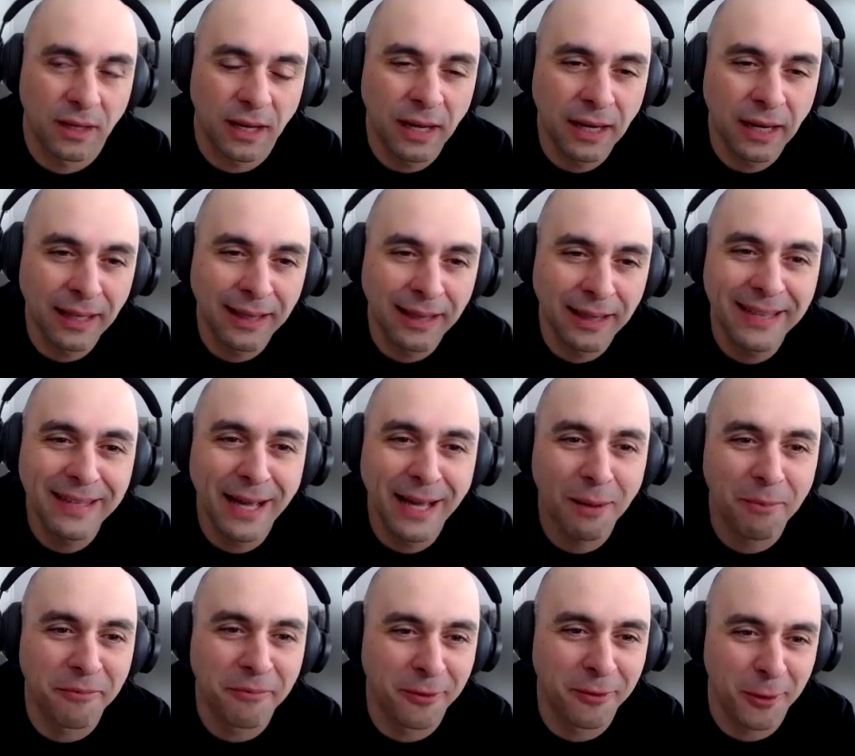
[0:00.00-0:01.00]
a cleaned
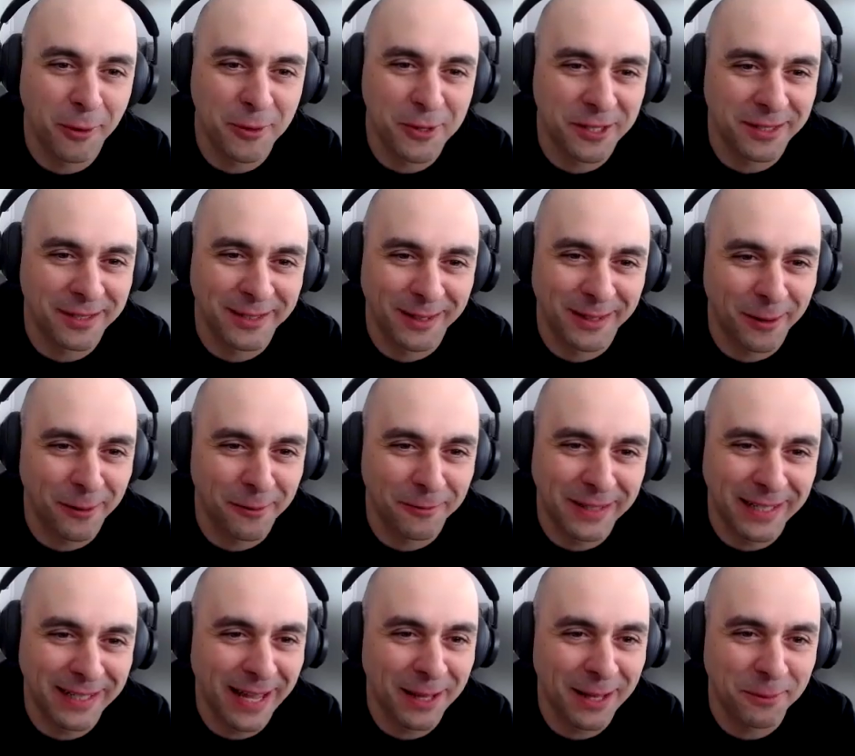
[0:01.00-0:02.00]
up version
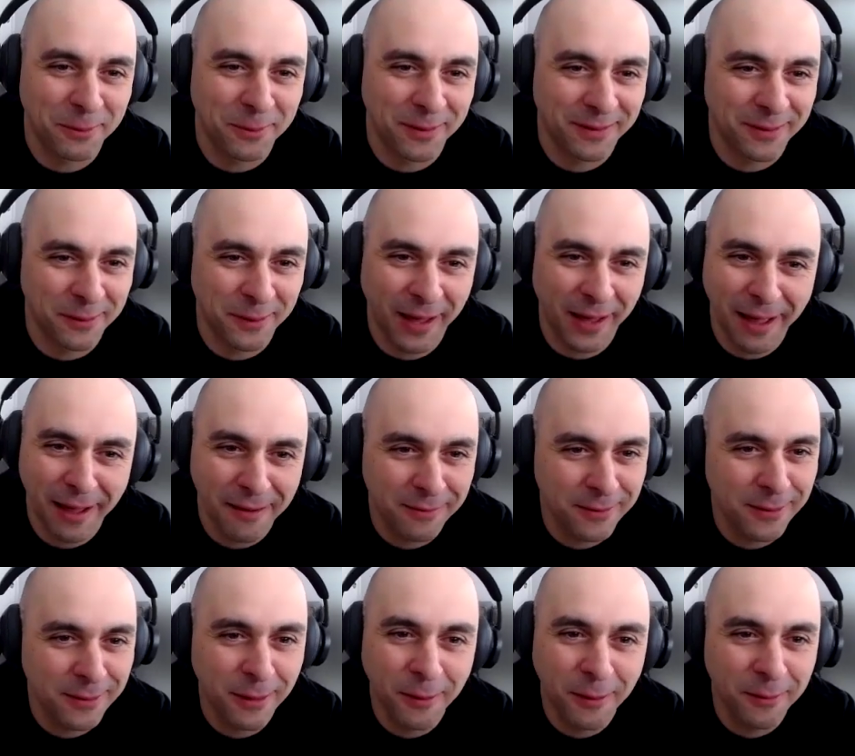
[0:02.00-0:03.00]
of the network. You
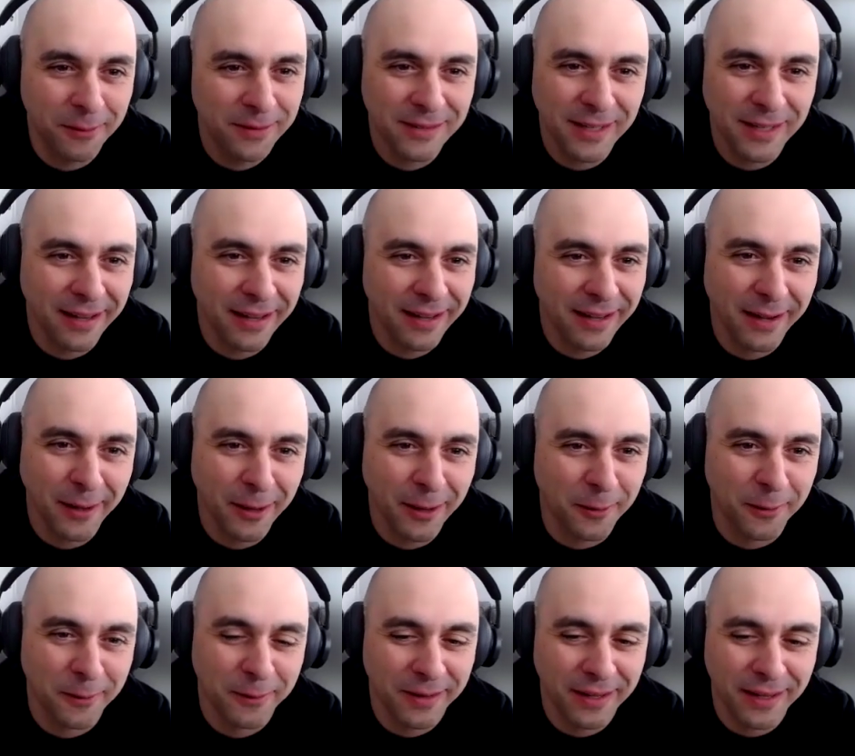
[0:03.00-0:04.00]
have, it's like,
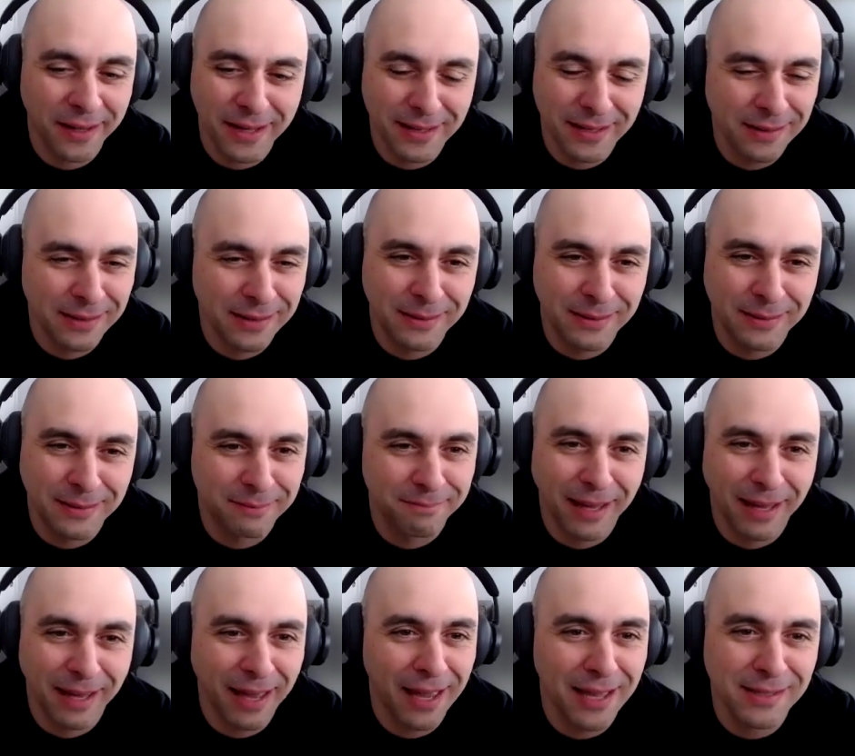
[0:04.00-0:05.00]
oh, it's
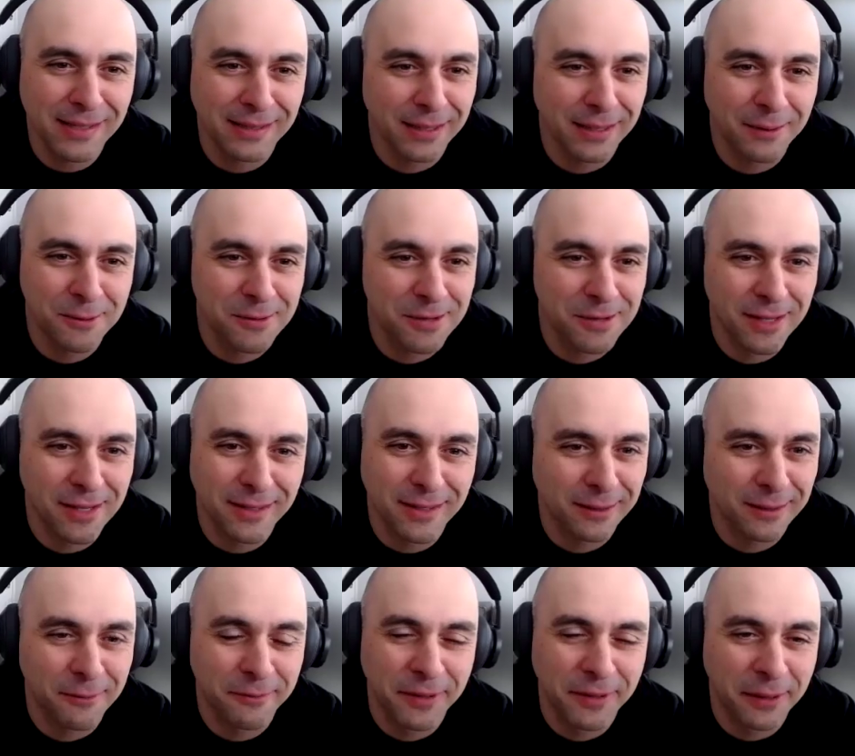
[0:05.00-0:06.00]
easy. You
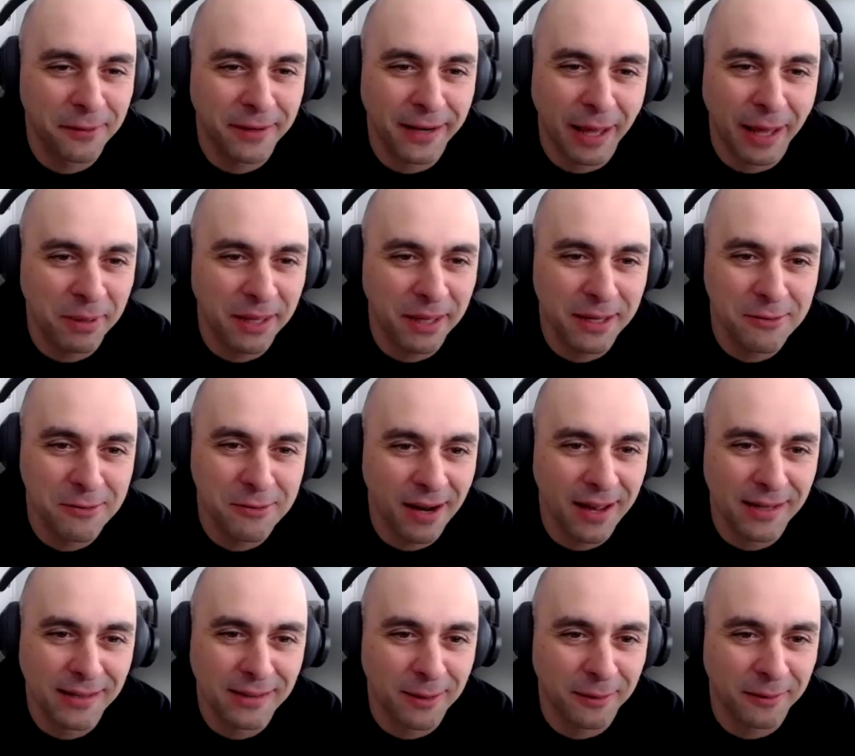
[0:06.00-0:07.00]
just configure an IP
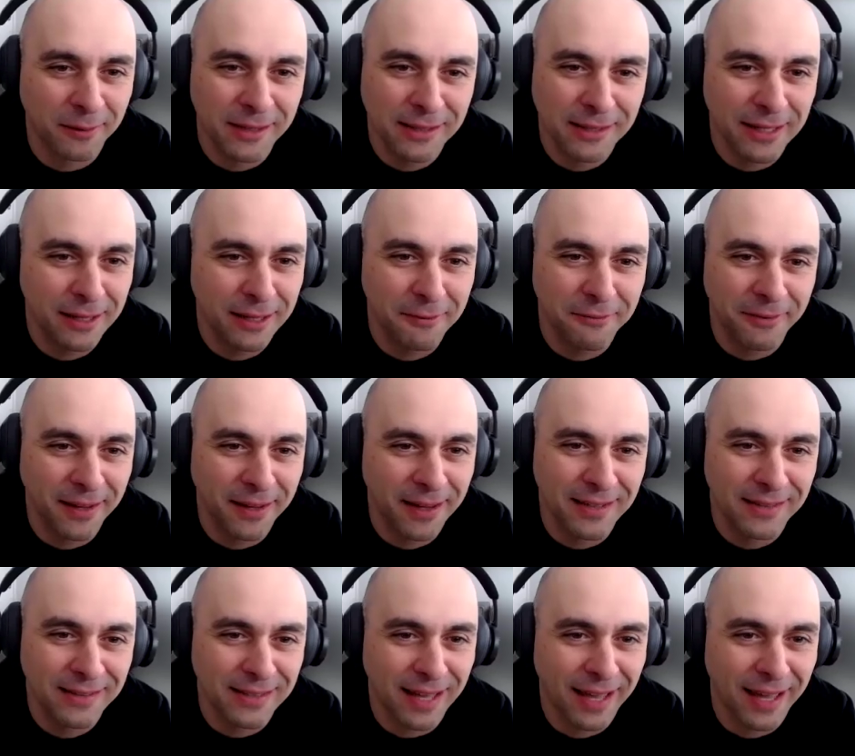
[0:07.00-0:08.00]
address on this
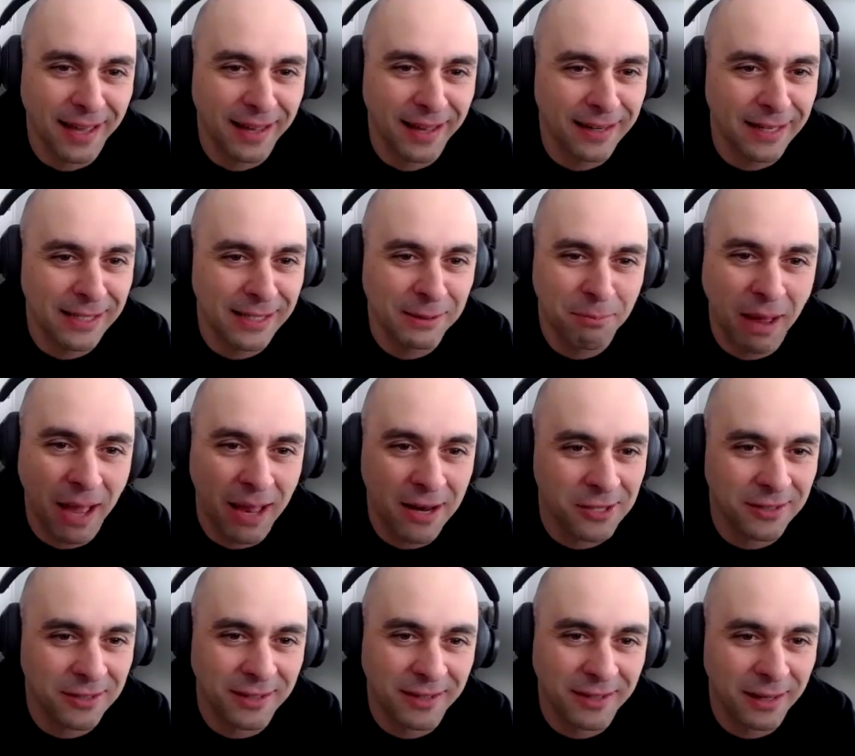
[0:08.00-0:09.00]
interface and it's
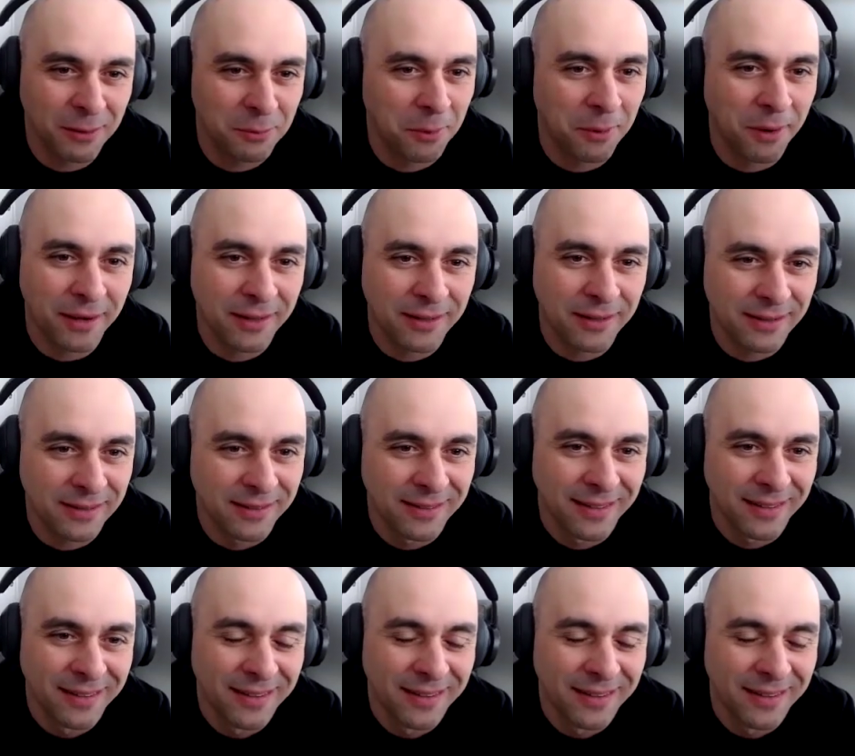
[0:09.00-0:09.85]
magic. It works.